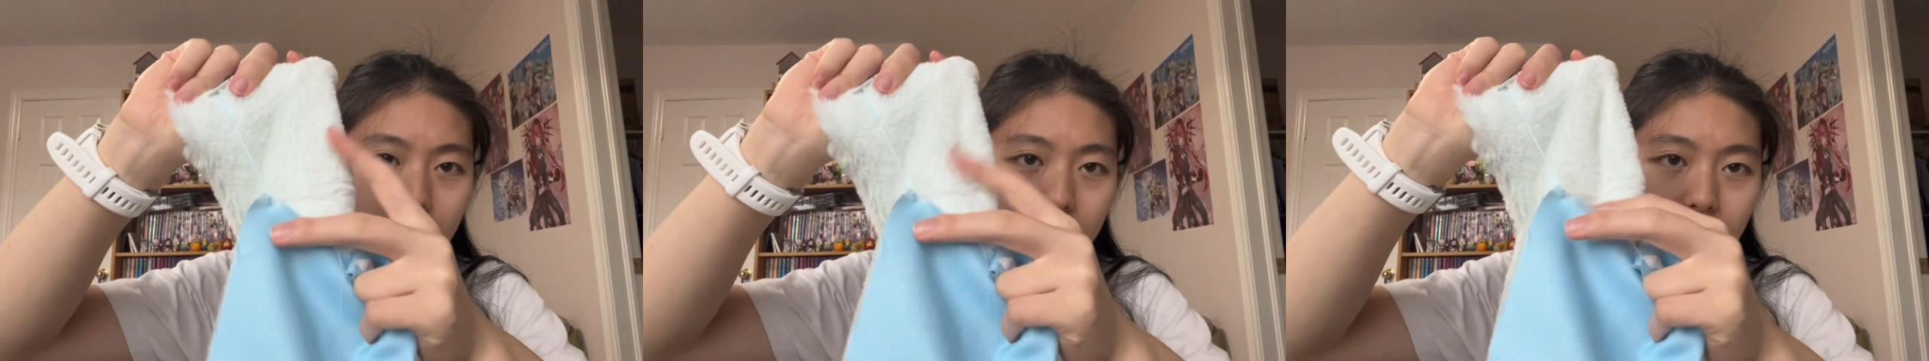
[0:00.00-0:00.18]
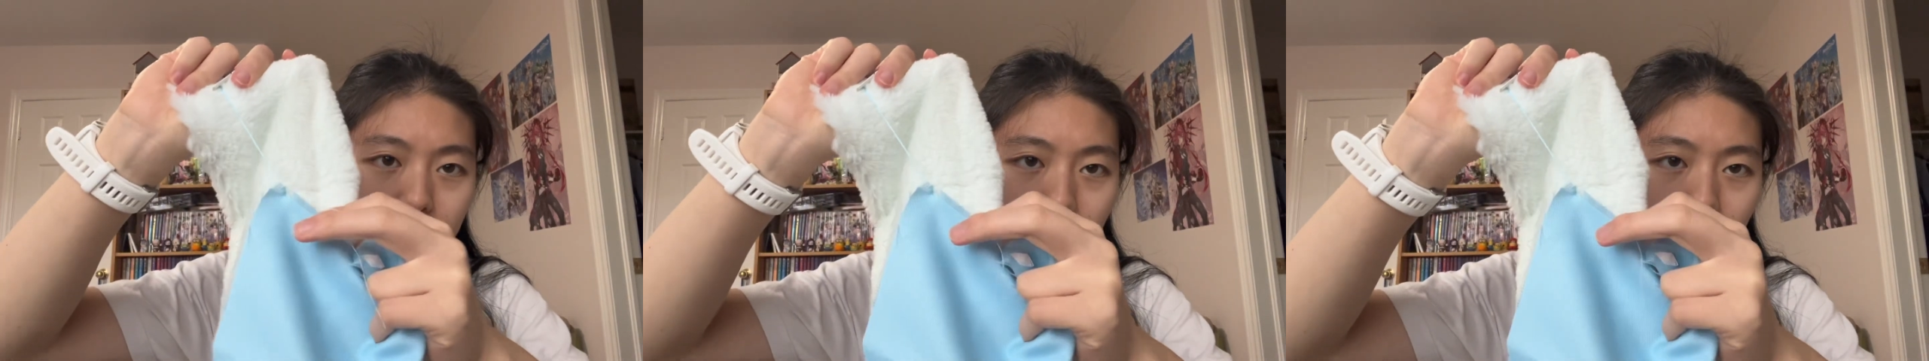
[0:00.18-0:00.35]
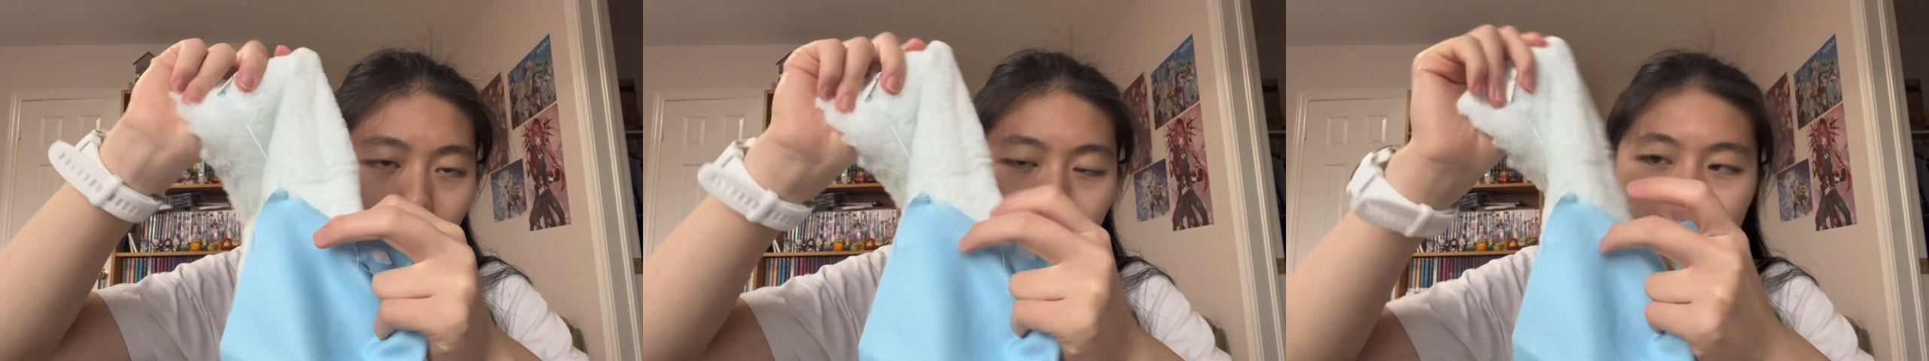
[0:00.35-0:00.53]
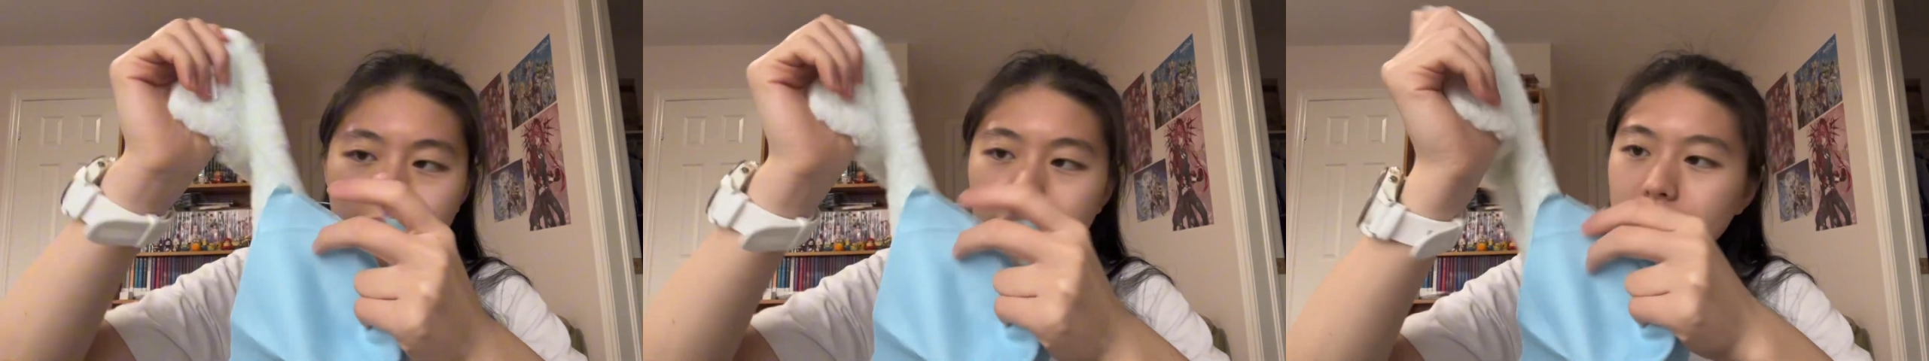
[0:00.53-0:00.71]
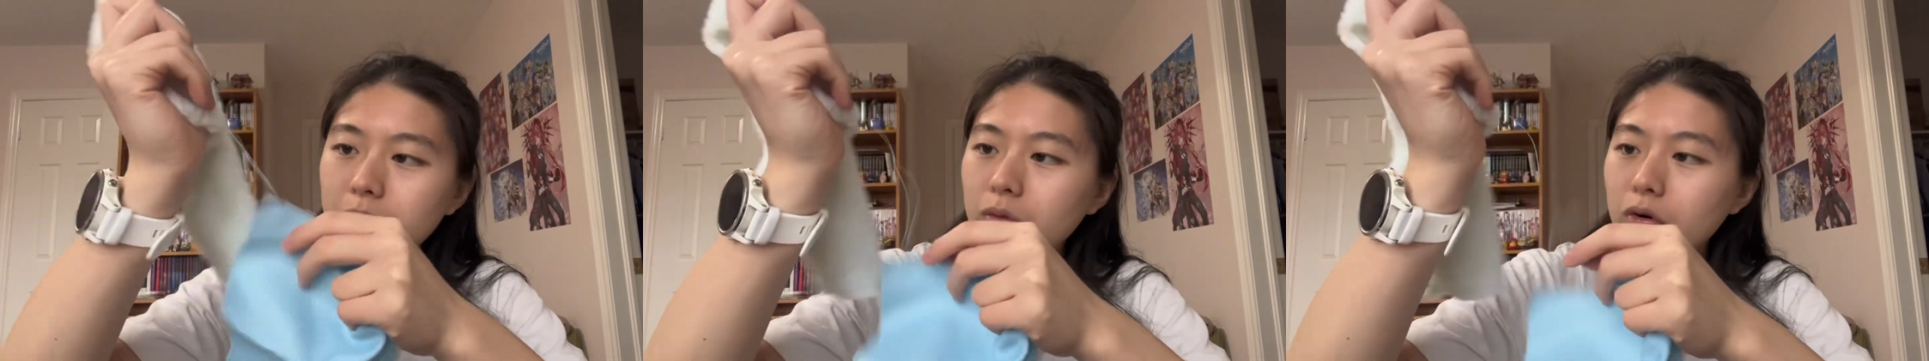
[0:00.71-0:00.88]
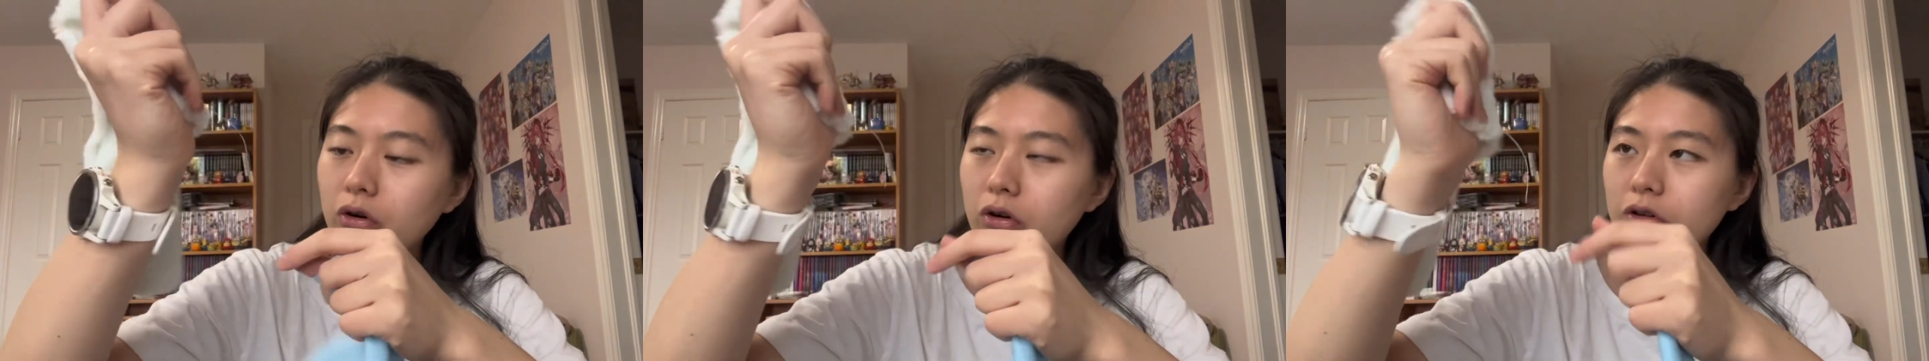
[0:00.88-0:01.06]
longer,
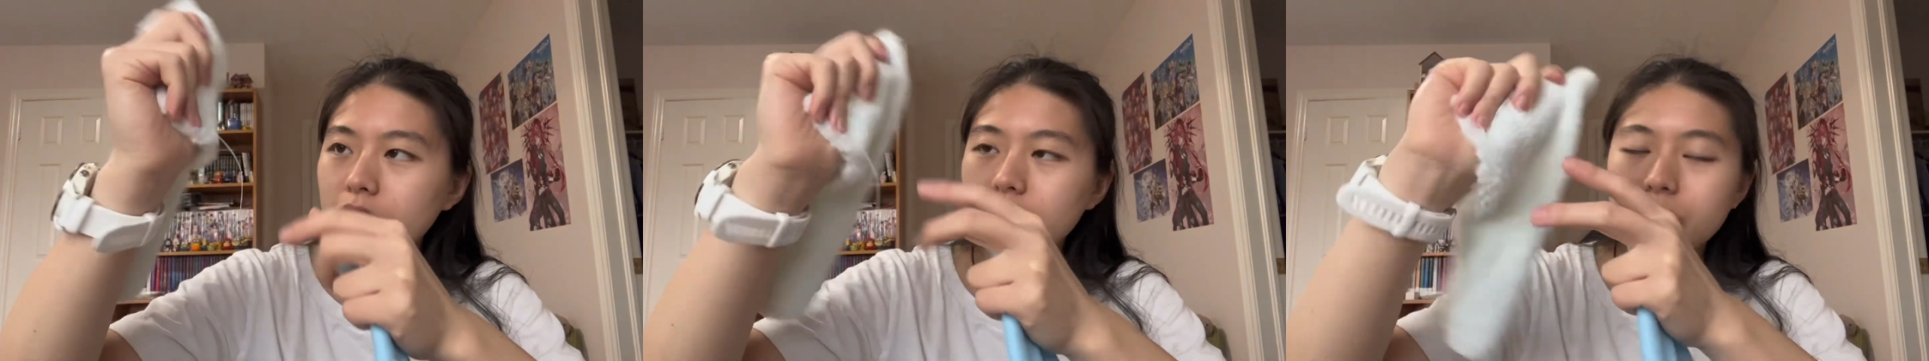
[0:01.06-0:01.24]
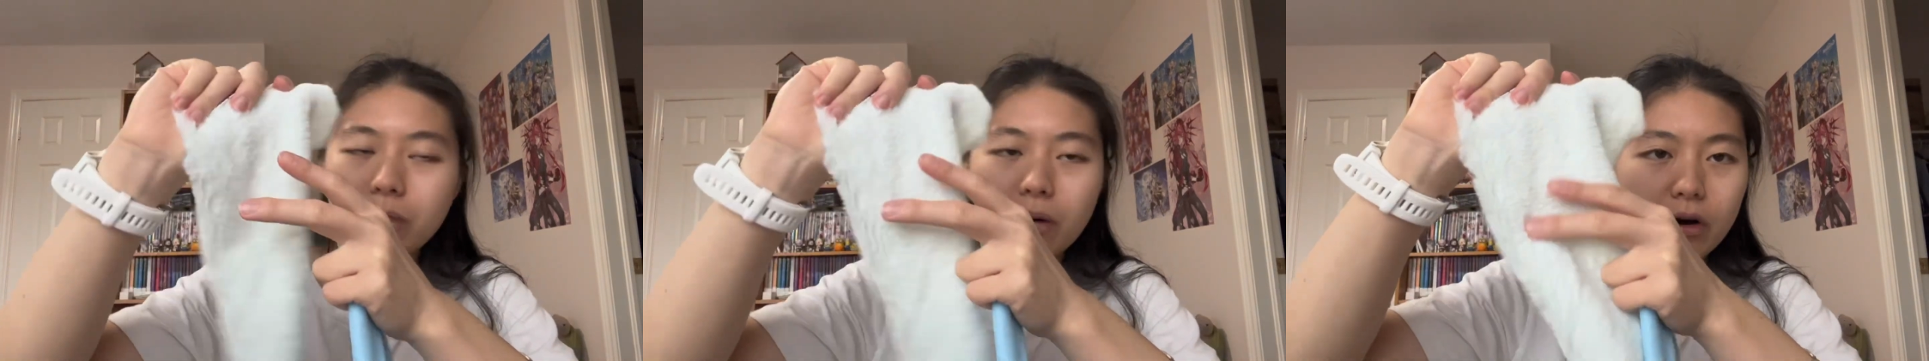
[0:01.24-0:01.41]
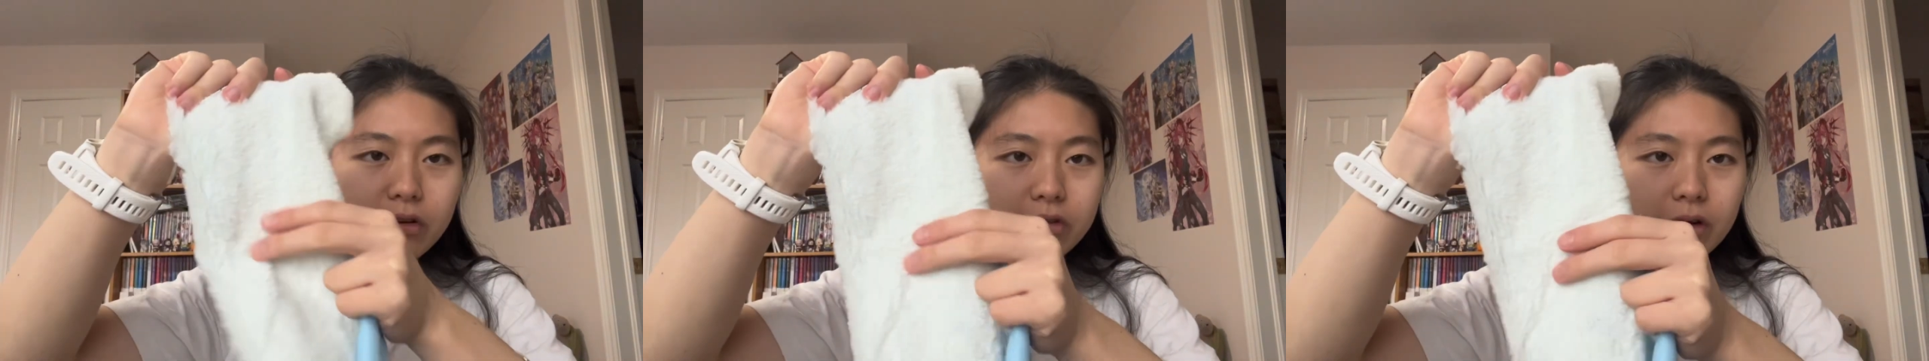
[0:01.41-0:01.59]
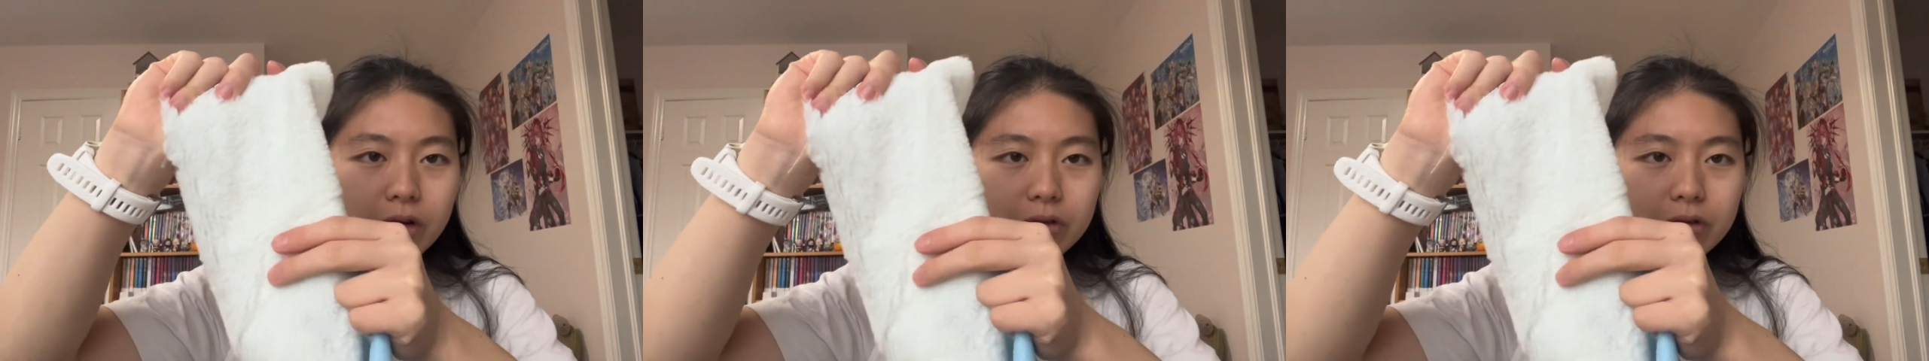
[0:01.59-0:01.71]
more sparsed